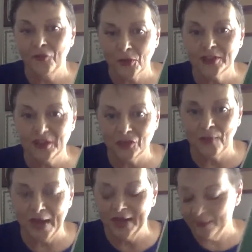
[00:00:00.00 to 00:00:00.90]
of forced into
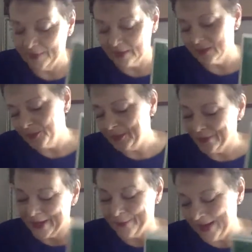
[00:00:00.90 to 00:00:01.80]
writing it because
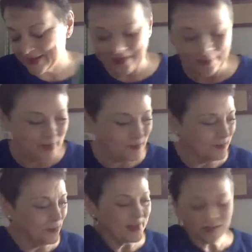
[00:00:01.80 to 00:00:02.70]
people kept asking me
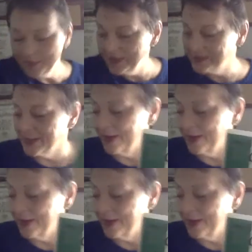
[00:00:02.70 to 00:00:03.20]
for recipes,